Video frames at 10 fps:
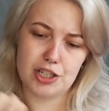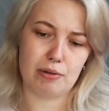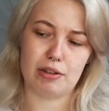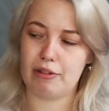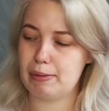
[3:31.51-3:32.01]

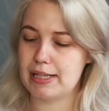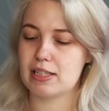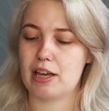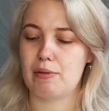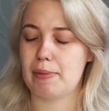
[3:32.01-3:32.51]
2 or 3
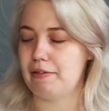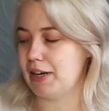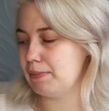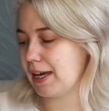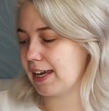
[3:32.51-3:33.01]
weeks ago with my
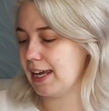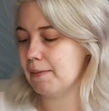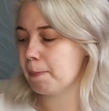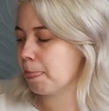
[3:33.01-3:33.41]
friend Becky.